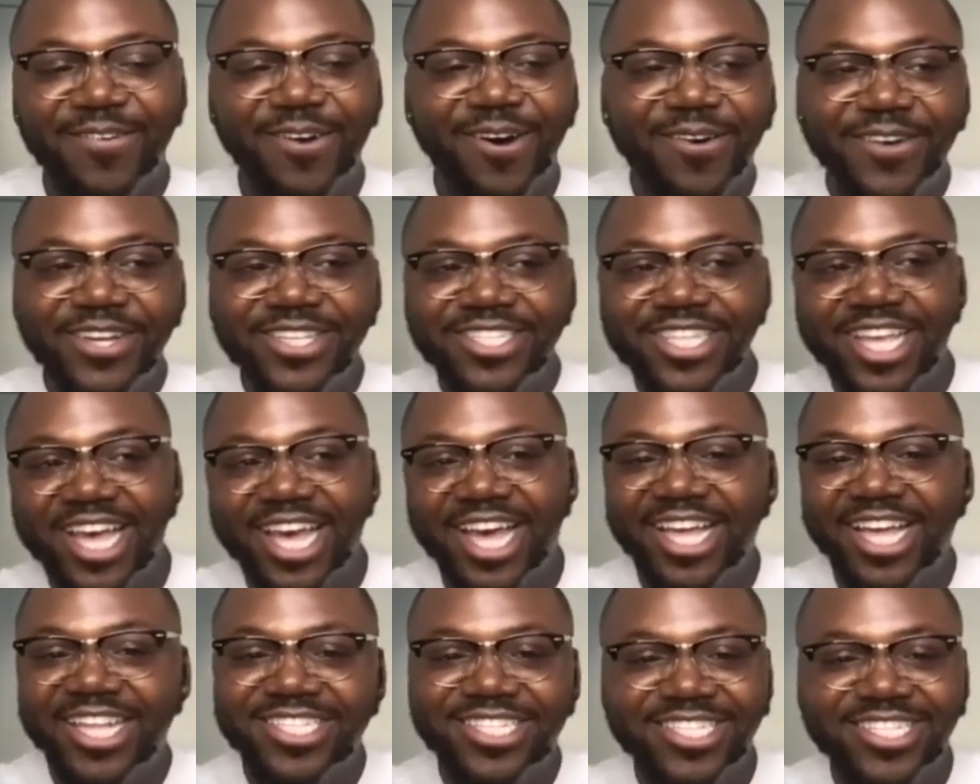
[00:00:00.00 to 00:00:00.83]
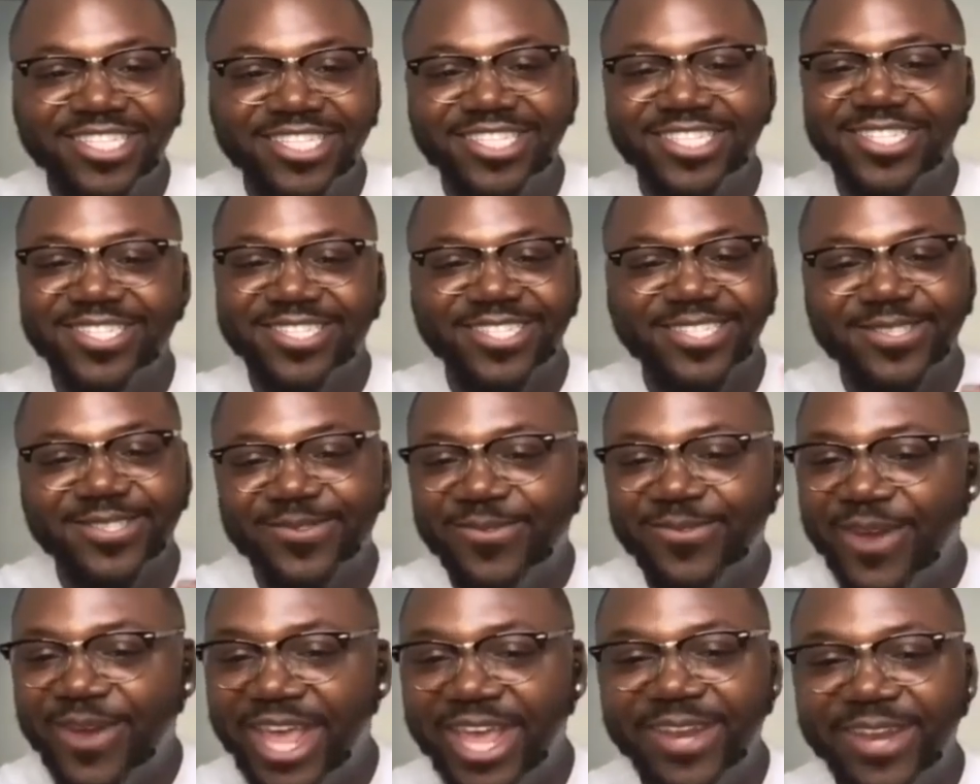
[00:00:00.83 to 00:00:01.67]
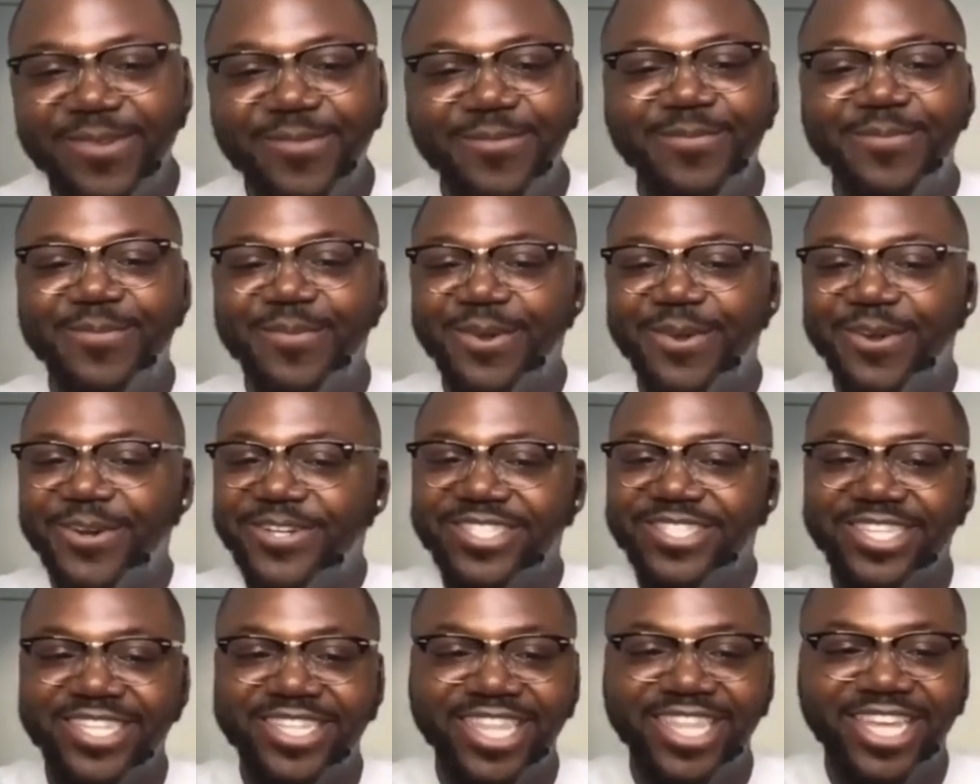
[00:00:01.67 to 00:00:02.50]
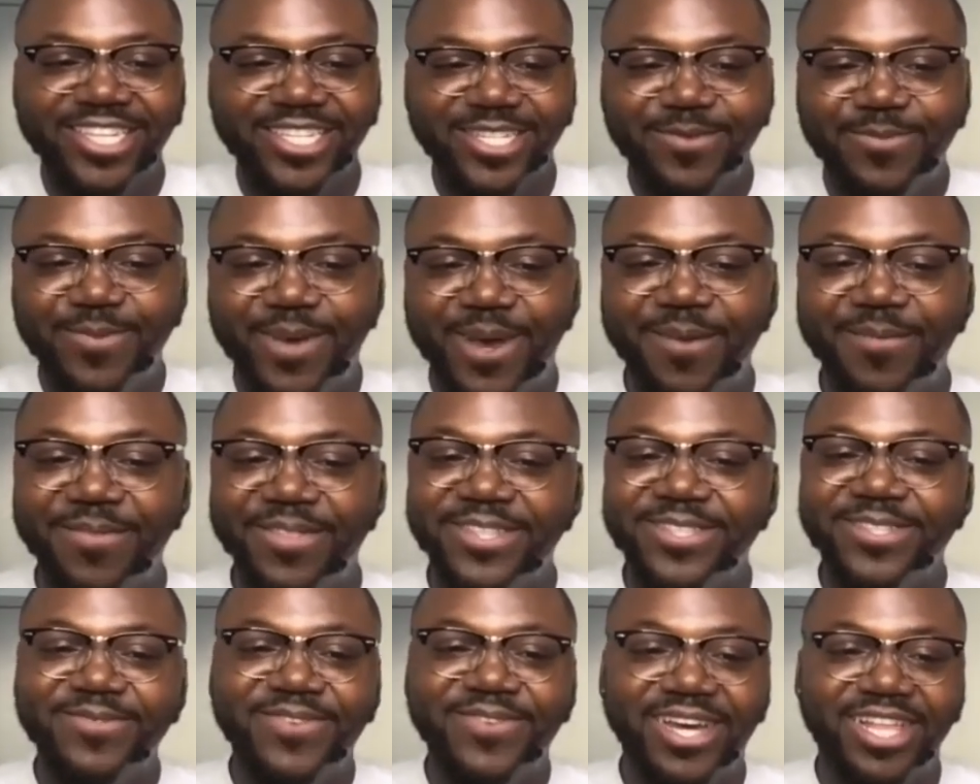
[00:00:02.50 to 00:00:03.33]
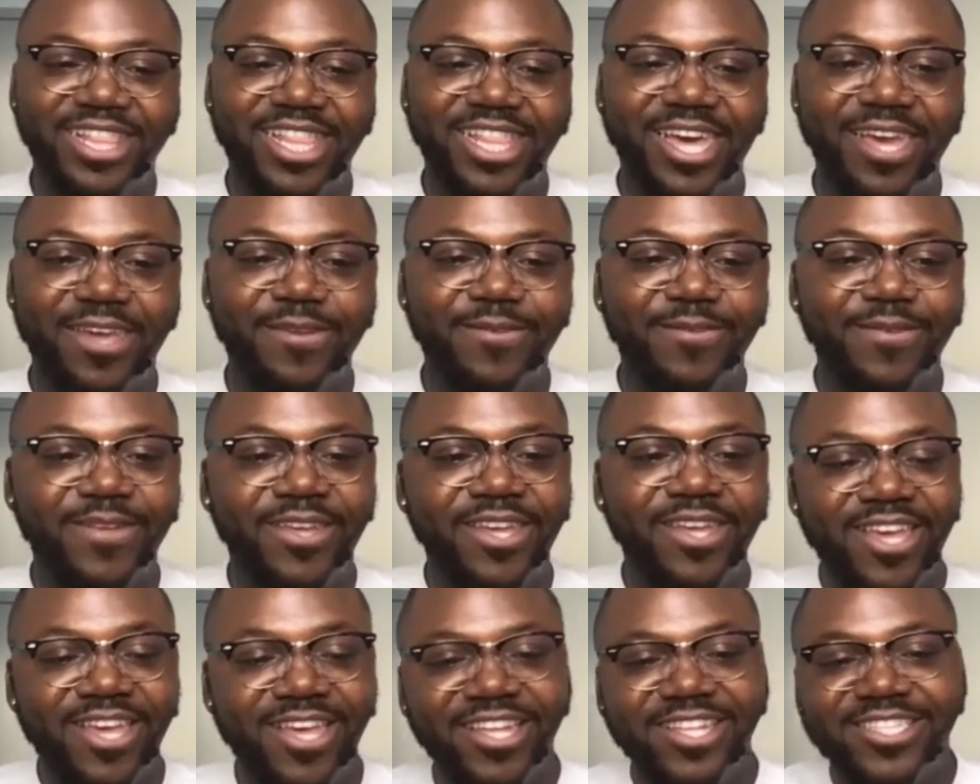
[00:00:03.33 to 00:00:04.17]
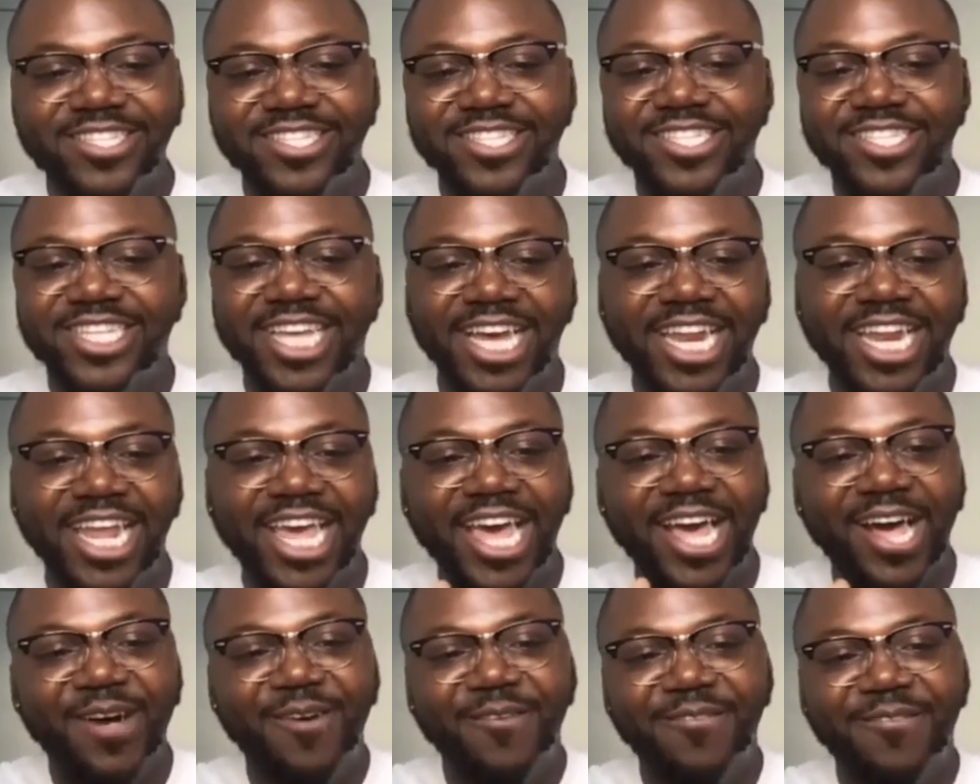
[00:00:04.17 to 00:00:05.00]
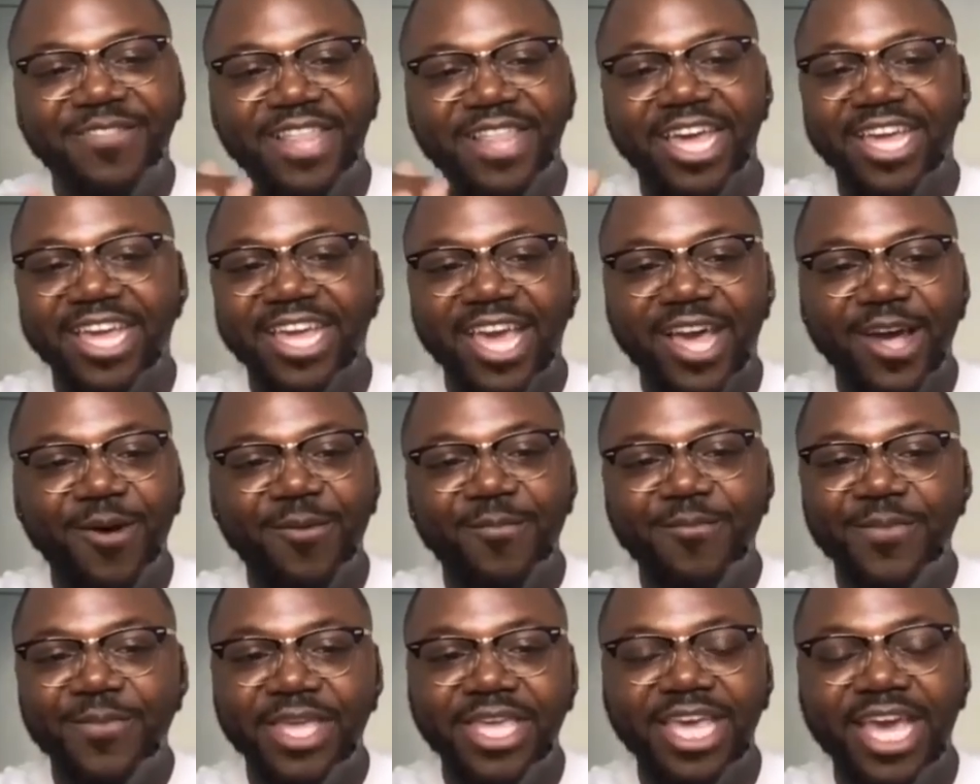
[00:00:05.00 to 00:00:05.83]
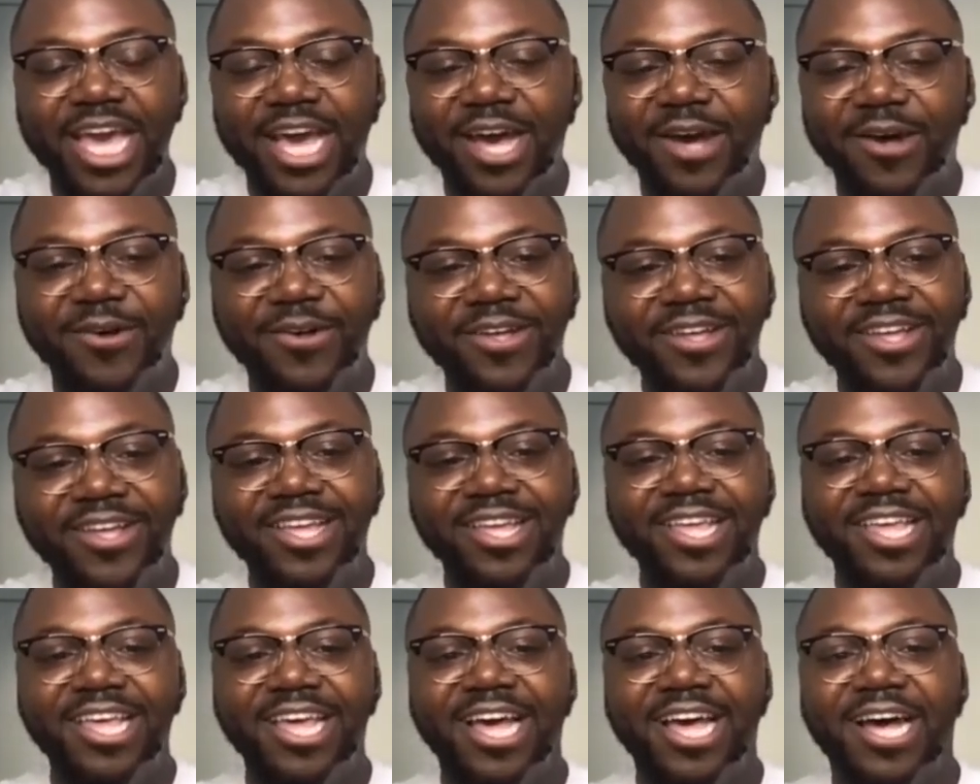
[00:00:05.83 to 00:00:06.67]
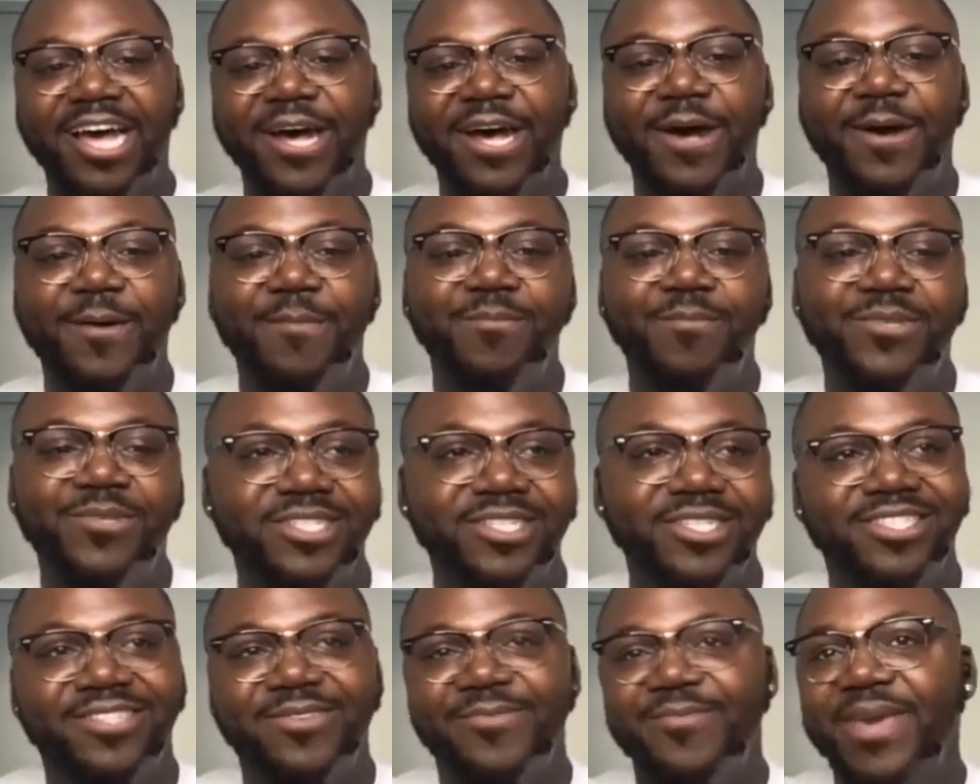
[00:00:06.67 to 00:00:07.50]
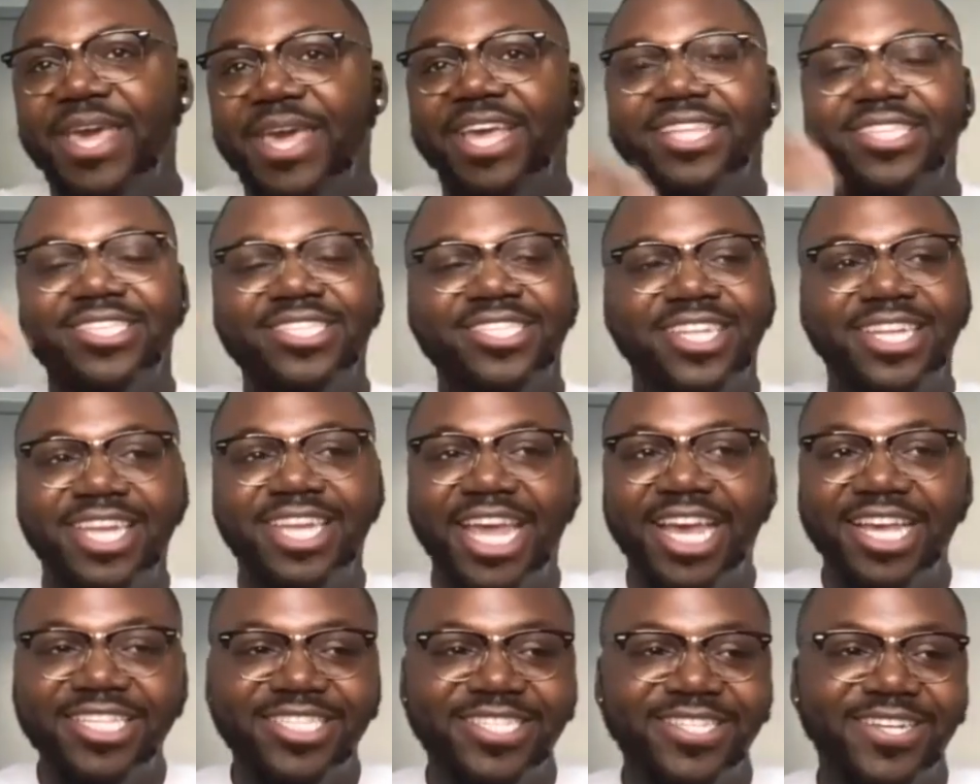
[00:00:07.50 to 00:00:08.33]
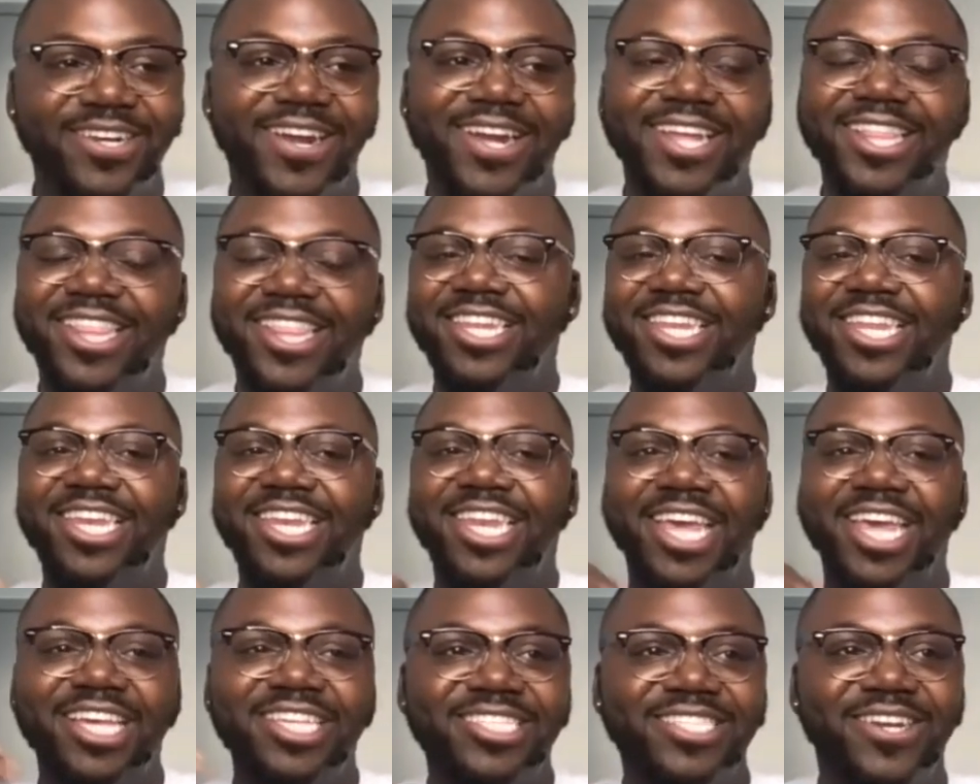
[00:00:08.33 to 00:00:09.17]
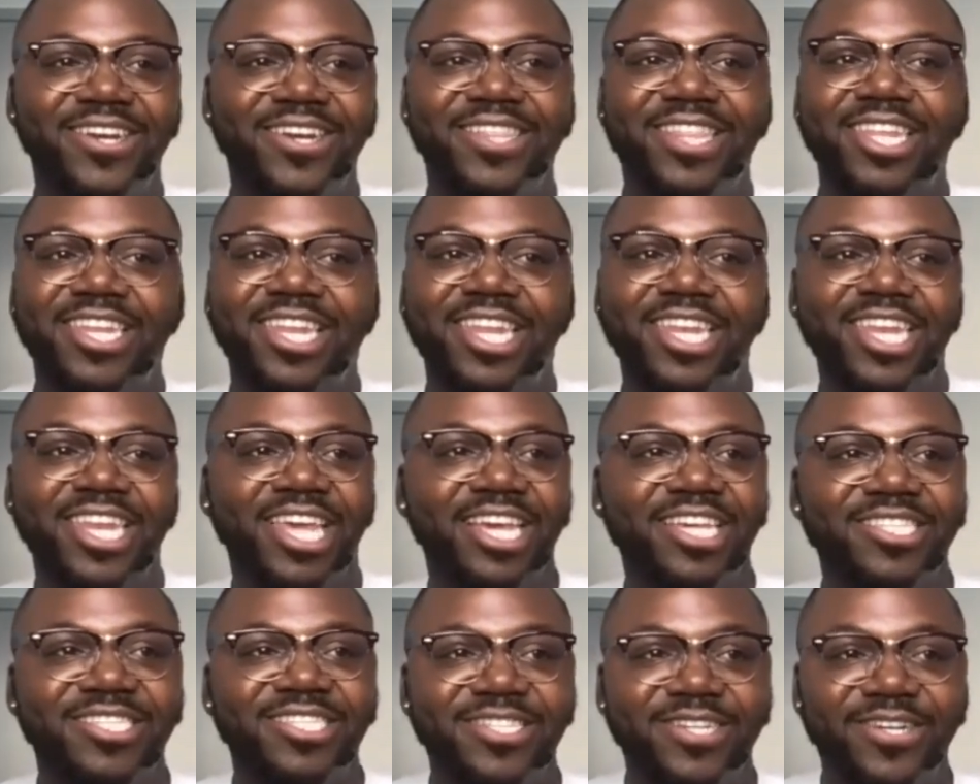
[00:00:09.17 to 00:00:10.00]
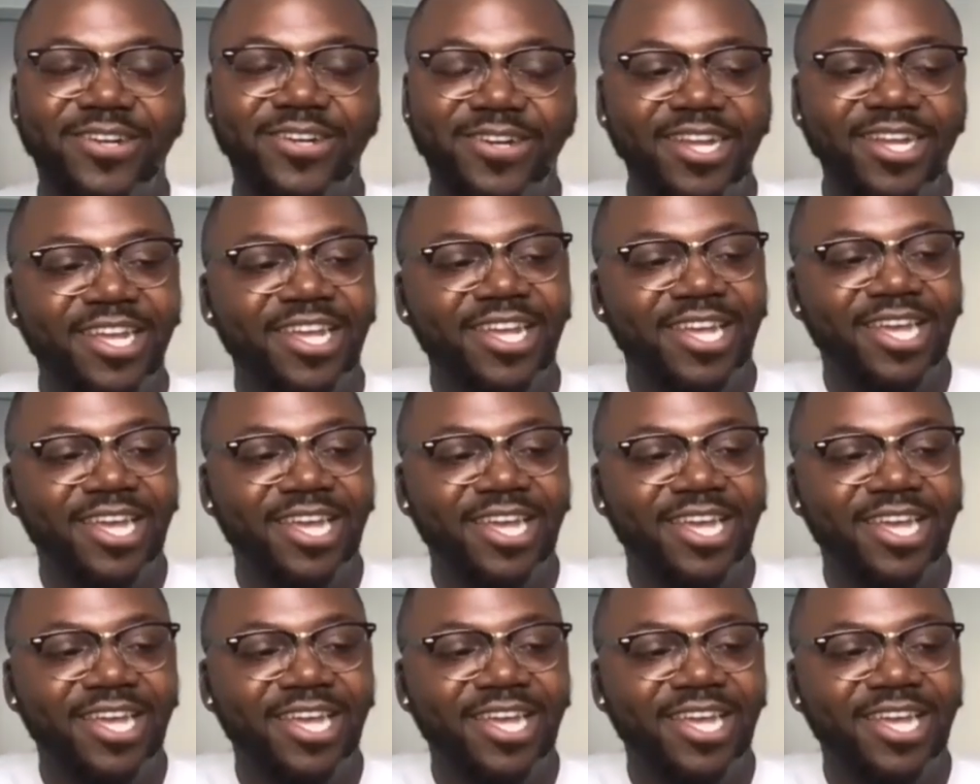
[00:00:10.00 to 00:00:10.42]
I've always had just just this random person that just popped into my life, just kind of help like help me out, um, just to make it to the next year, and then the next year, and then the next year.